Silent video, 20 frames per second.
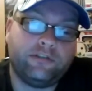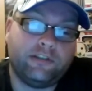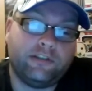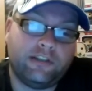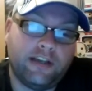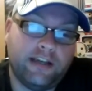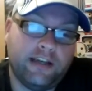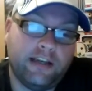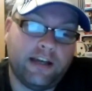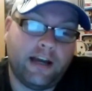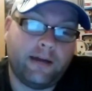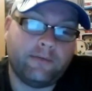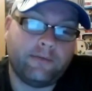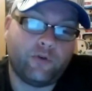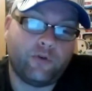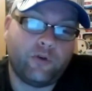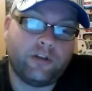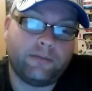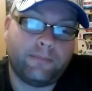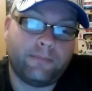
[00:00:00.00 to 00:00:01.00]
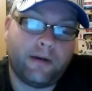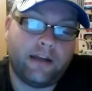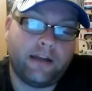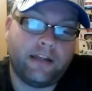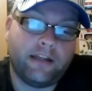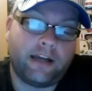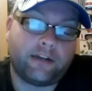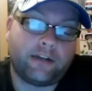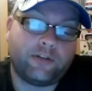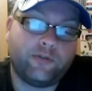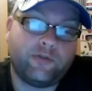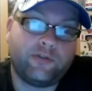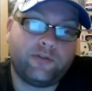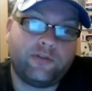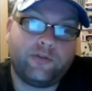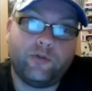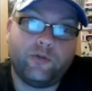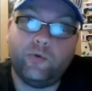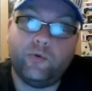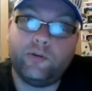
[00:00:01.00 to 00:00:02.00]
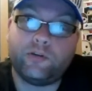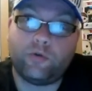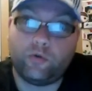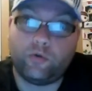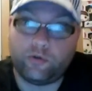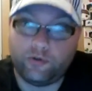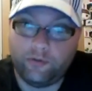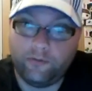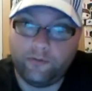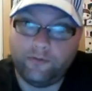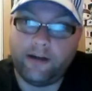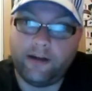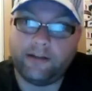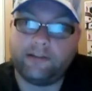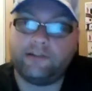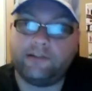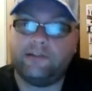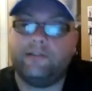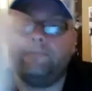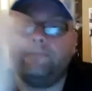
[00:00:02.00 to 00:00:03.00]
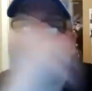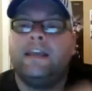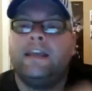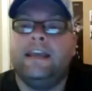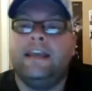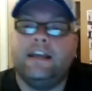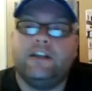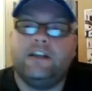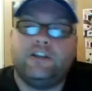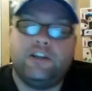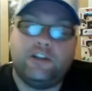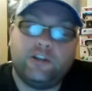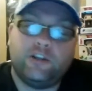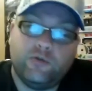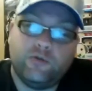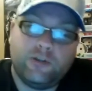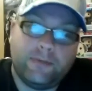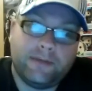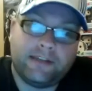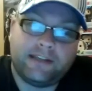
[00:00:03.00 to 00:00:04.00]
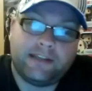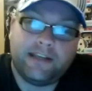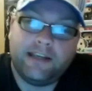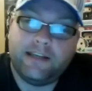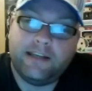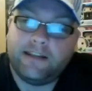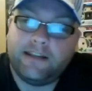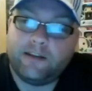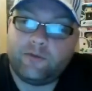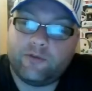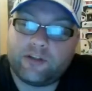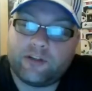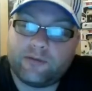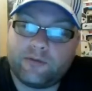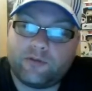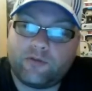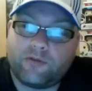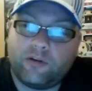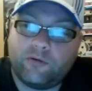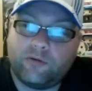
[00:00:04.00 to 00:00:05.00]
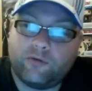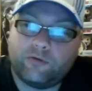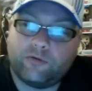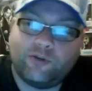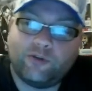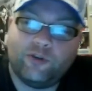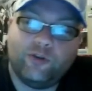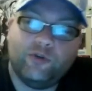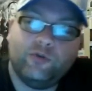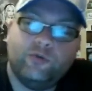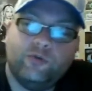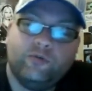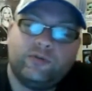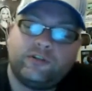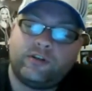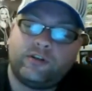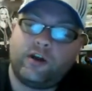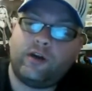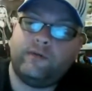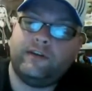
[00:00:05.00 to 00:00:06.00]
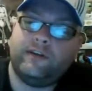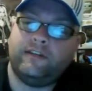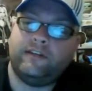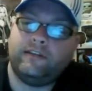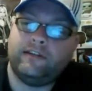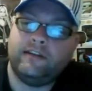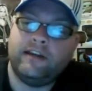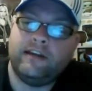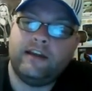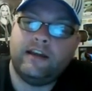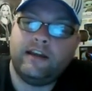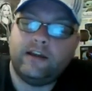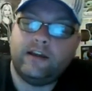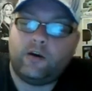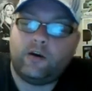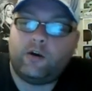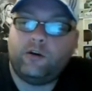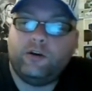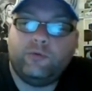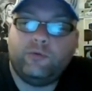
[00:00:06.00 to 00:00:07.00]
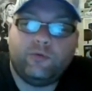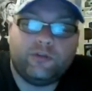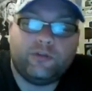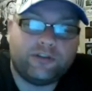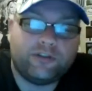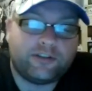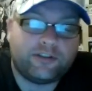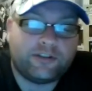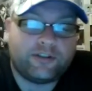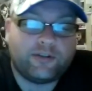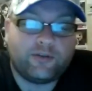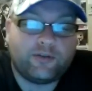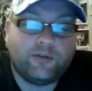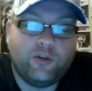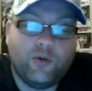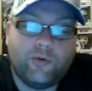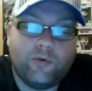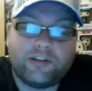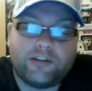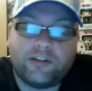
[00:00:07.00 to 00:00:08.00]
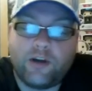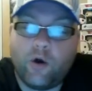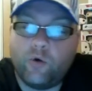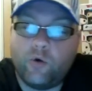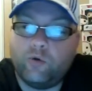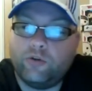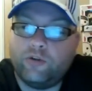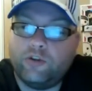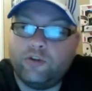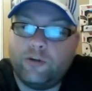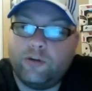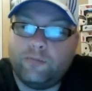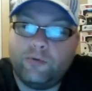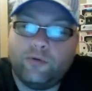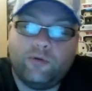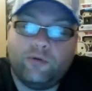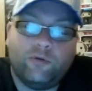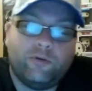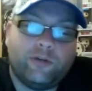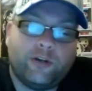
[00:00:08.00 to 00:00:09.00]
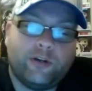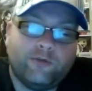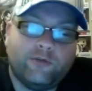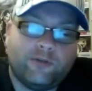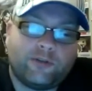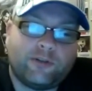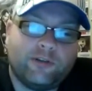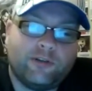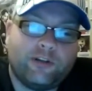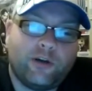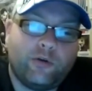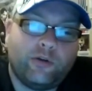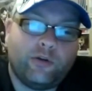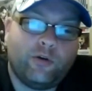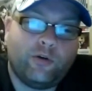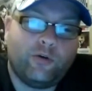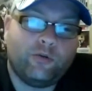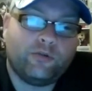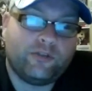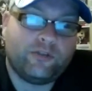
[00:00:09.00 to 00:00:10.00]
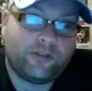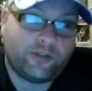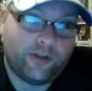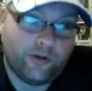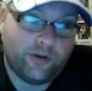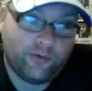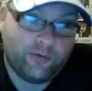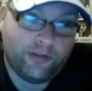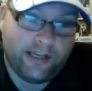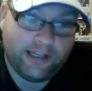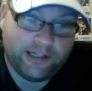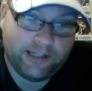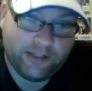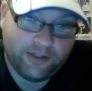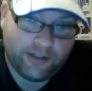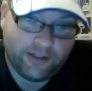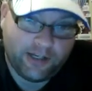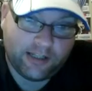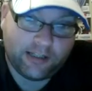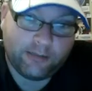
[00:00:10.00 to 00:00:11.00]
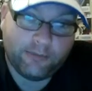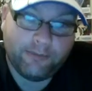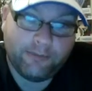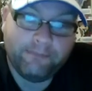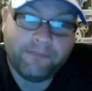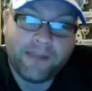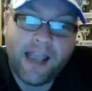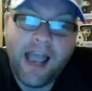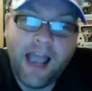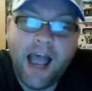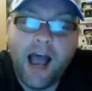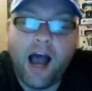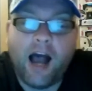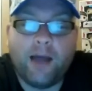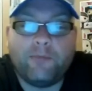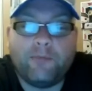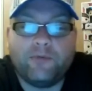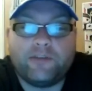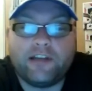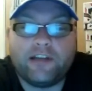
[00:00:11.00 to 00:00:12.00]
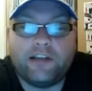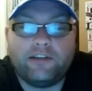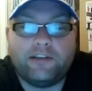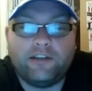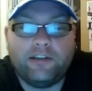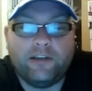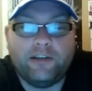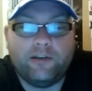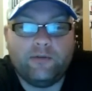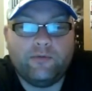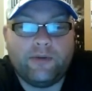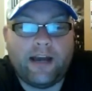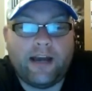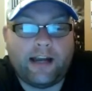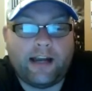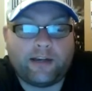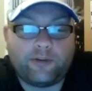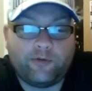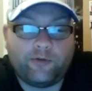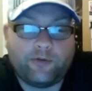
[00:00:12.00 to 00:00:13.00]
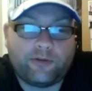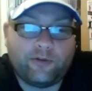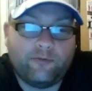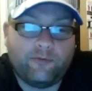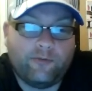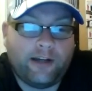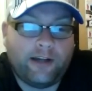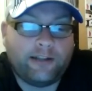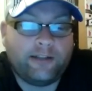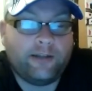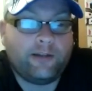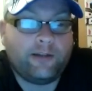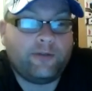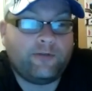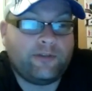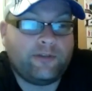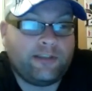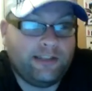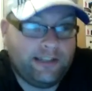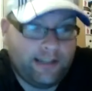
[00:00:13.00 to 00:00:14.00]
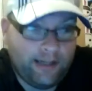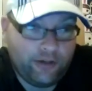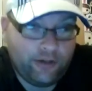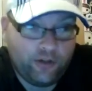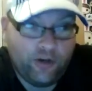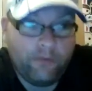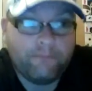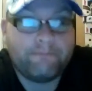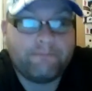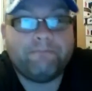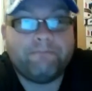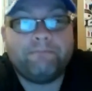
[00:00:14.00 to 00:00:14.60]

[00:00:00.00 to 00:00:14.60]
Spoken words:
Today, I'm joined by an actress who is also a writer. She's soon to be seen in the Christmas Chronicles 2, starring Hollywood's newest golden couple, Kurt Russell and Goldie Hawn. So, ladies and gentlemen, I present to you actress and writer Christy St John.